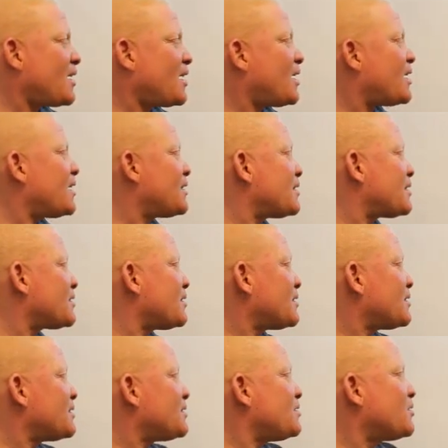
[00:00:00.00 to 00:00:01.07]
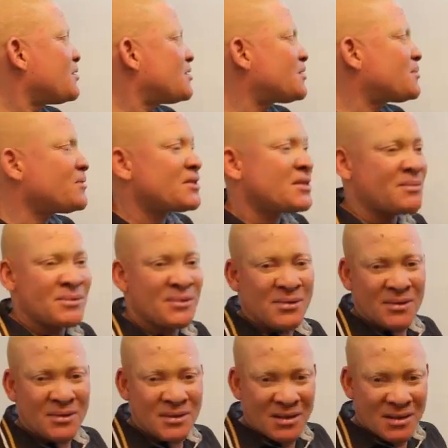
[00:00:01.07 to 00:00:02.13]
and your
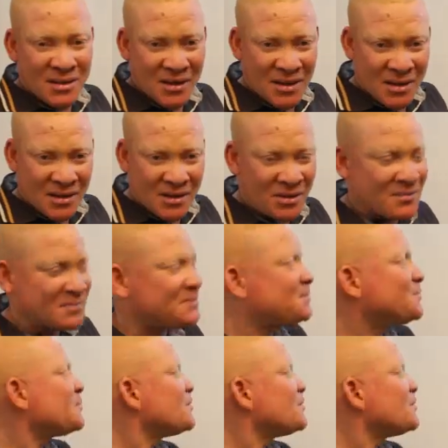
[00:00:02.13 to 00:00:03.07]
disposable income.